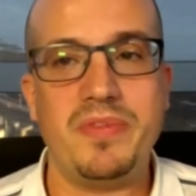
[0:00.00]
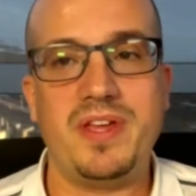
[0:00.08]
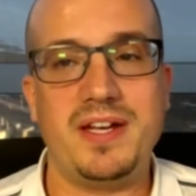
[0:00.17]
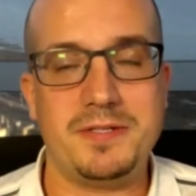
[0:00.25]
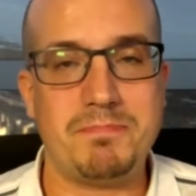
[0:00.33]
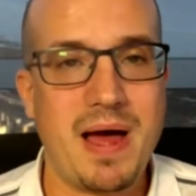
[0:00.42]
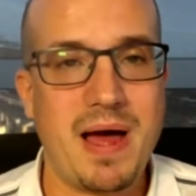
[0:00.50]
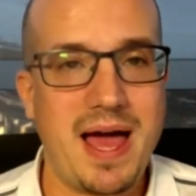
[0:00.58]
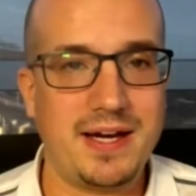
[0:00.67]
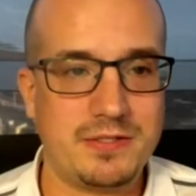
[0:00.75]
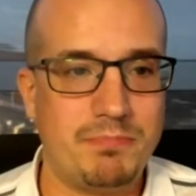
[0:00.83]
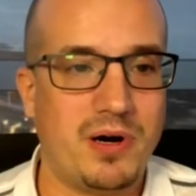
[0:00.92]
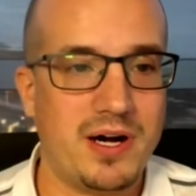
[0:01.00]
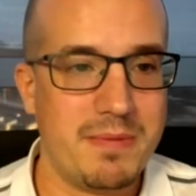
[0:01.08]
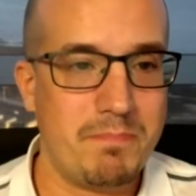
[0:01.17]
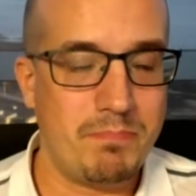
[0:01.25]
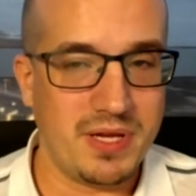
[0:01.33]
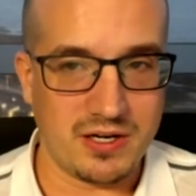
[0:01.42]
that is backed by
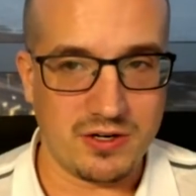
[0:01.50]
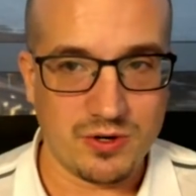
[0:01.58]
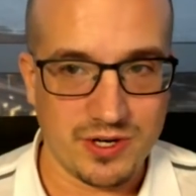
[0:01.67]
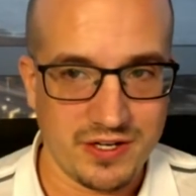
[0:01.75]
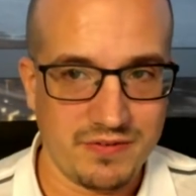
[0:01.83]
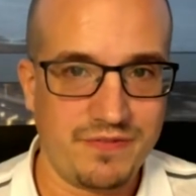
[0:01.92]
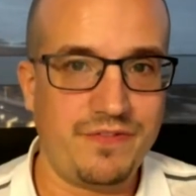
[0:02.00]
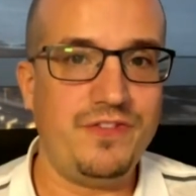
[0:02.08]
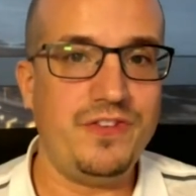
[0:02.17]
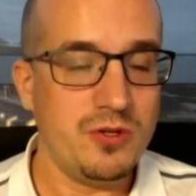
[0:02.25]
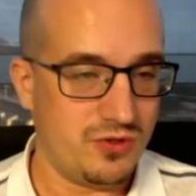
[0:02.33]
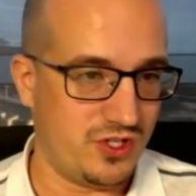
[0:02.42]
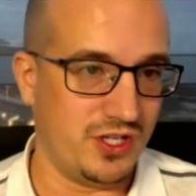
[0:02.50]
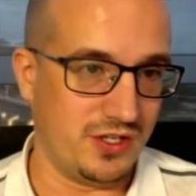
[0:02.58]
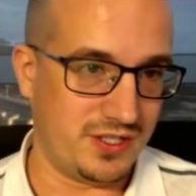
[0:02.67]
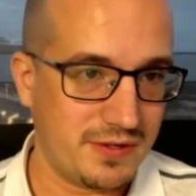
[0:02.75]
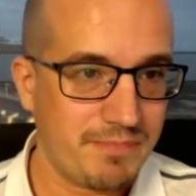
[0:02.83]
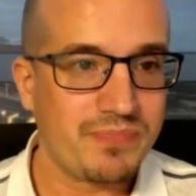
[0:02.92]
Bitcoin
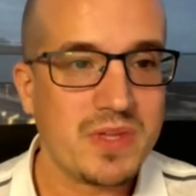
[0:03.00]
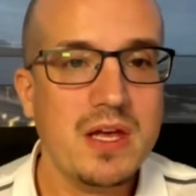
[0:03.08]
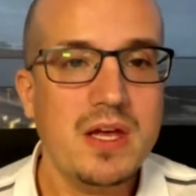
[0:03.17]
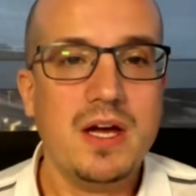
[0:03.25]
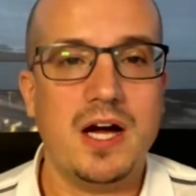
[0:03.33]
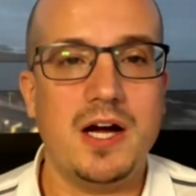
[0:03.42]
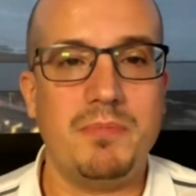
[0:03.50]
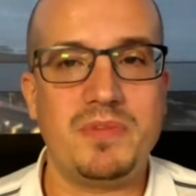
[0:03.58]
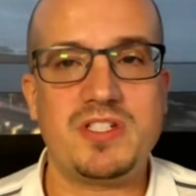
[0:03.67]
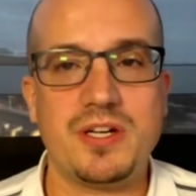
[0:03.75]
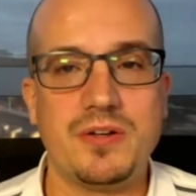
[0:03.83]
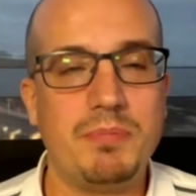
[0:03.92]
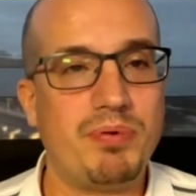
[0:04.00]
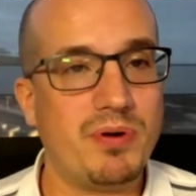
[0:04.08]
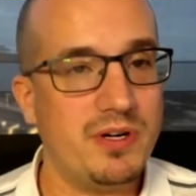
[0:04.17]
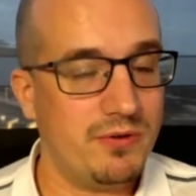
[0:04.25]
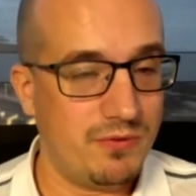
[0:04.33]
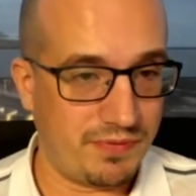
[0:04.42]
futures. So the
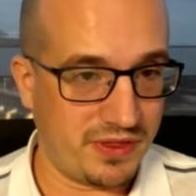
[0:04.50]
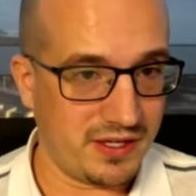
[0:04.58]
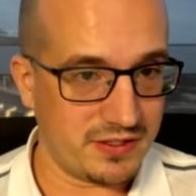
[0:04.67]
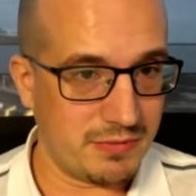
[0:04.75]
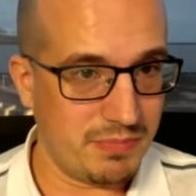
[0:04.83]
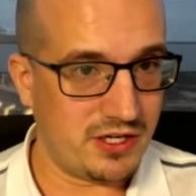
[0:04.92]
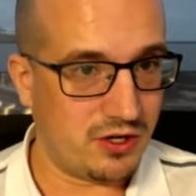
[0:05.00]
real thing to be